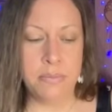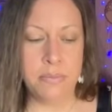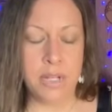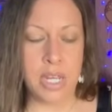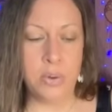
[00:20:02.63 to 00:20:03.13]

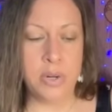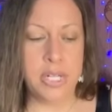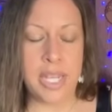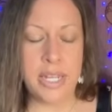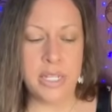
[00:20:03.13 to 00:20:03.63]
not
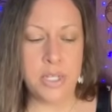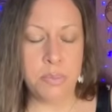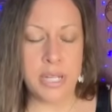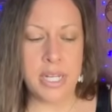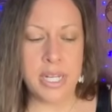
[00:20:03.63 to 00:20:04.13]
ordained,
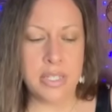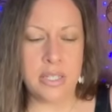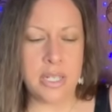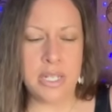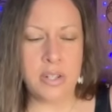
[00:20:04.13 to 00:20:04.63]
but
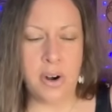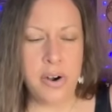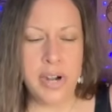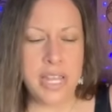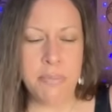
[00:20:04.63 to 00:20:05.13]
it's
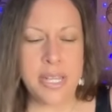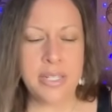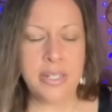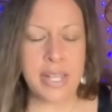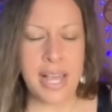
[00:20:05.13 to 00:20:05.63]
already
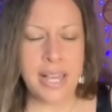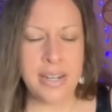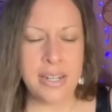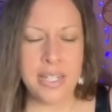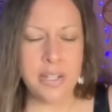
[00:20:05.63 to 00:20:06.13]
been set.
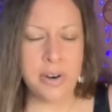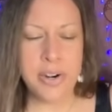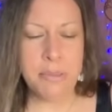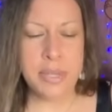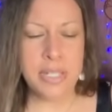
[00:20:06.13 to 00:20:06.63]
It's
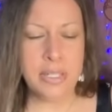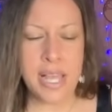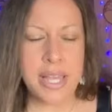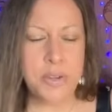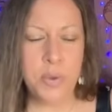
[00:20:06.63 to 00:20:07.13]
already been
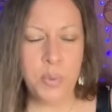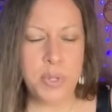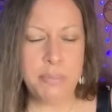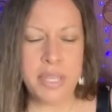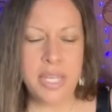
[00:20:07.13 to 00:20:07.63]
set. Who
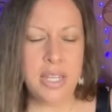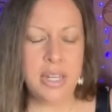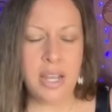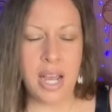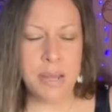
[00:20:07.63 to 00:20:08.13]
we
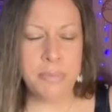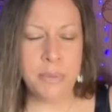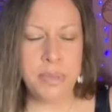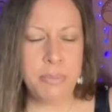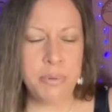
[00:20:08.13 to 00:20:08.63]
meet,
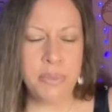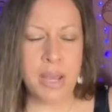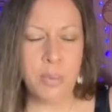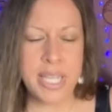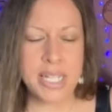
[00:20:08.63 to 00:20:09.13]
the people
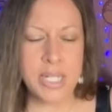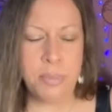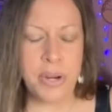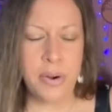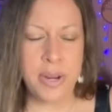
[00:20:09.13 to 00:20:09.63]
that we
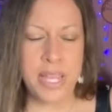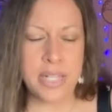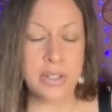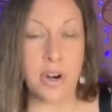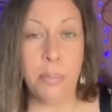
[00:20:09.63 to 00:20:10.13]

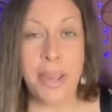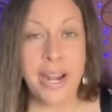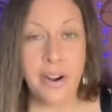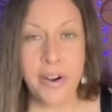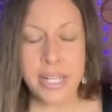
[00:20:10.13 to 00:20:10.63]
experience, our
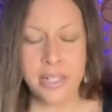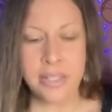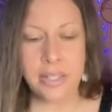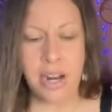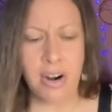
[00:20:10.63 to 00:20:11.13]

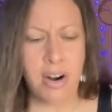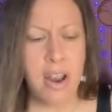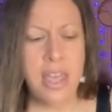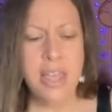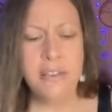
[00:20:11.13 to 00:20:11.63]
parents, our
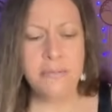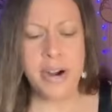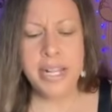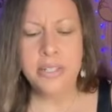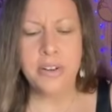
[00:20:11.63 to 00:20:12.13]

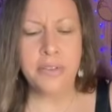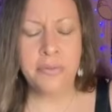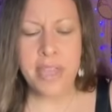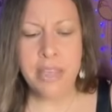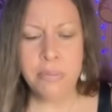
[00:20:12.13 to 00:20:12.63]
friends, our
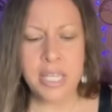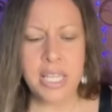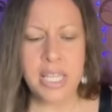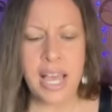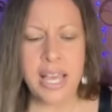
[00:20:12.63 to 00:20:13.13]

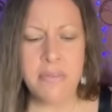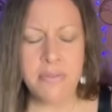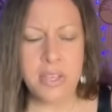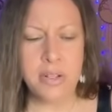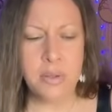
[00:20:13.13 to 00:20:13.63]
family. I
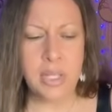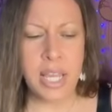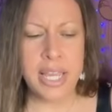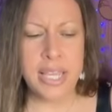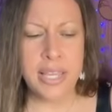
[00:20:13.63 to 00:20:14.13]
feel
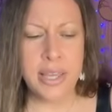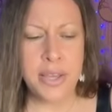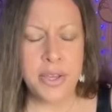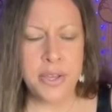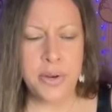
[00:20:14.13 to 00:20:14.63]
like,
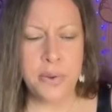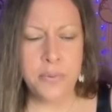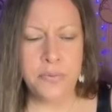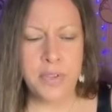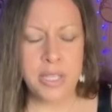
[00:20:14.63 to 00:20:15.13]
you
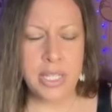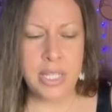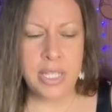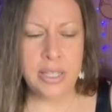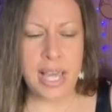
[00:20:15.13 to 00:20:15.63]
know,
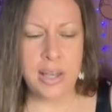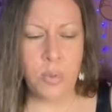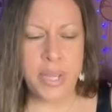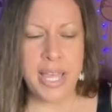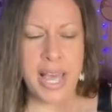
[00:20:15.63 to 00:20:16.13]
feeling that
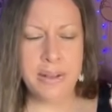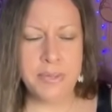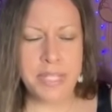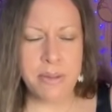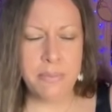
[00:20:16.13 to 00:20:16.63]
we
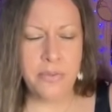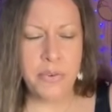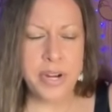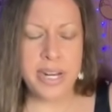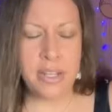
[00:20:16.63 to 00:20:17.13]
have some
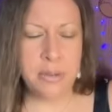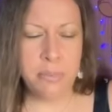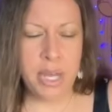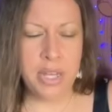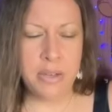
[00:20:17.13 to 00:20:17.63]

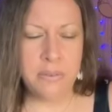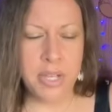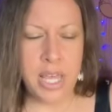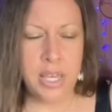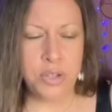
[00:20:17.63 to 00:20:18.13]
freedom
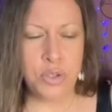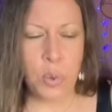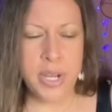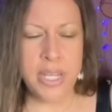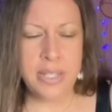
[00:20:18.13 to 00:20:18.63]
of
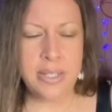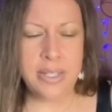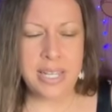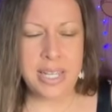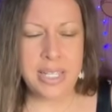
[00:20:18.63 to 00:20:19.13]

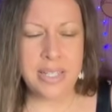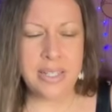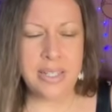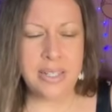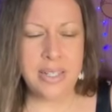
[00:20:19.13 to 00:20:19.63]
choice.
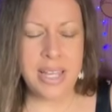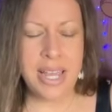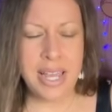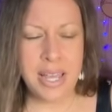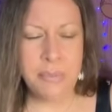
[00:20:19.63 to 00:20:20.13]

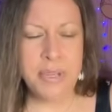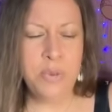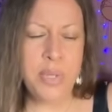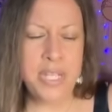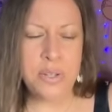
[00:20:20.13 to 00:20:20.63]
Yeah, I
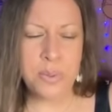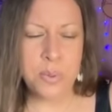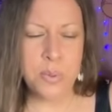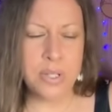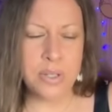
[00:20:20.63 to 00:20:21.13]
mean, we
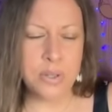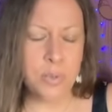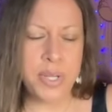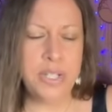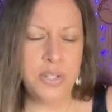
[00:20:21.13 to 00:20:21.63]
do.
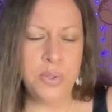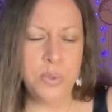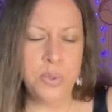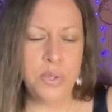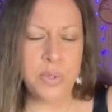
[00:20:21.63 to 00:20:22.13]
We
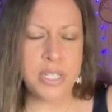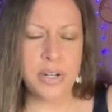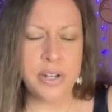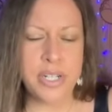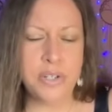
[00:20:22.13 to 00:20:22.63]
do to a
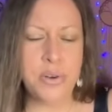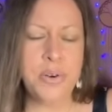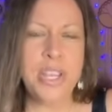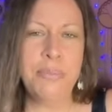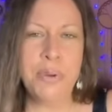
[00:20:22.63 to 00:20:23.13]
certain
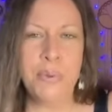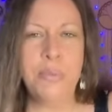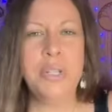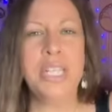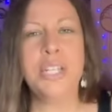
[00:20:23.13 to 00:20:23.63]
degree, but we
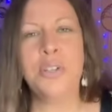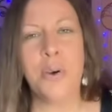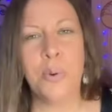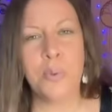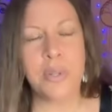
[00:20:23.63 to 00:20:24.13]
really
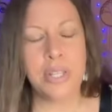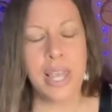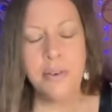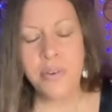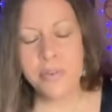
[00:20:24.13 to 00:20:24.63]
don't.
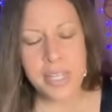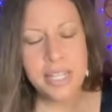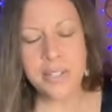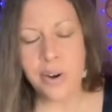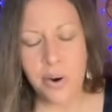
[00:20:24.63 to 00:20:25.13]
Everything
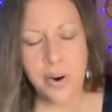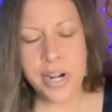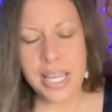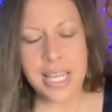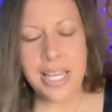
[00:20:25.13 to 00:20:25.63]
is
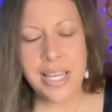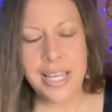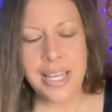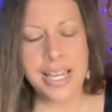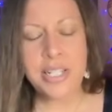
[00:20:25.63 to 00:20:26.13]

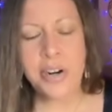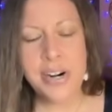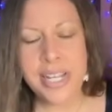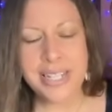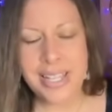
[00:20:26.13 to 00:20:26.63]
it's
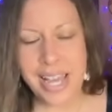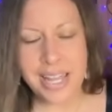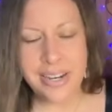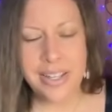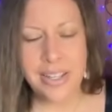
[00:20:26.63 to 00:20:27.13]
already
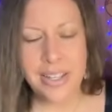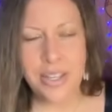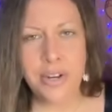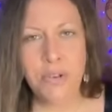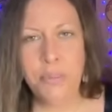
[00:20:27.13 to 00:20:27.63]
set.
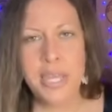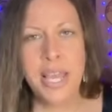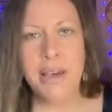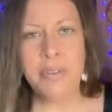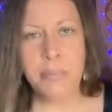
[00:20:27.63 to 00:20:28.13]
You know, me
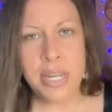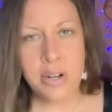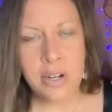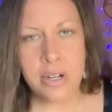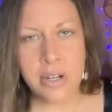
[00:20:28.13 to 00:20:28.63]
having my
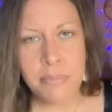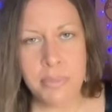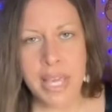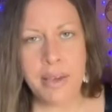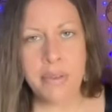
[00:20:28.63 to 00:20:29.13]
daughter,
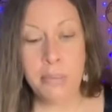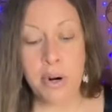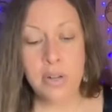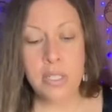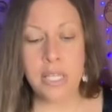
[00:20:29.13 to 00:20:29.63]
me having
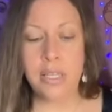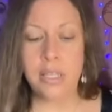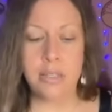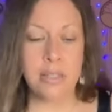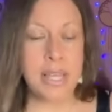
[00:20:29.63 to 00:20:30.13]
Marley,
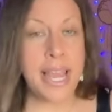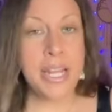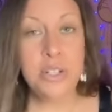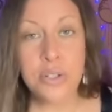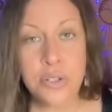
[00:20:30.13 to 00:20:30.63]

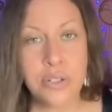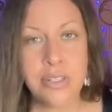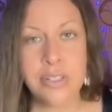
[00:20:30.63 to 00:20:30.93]
Angel,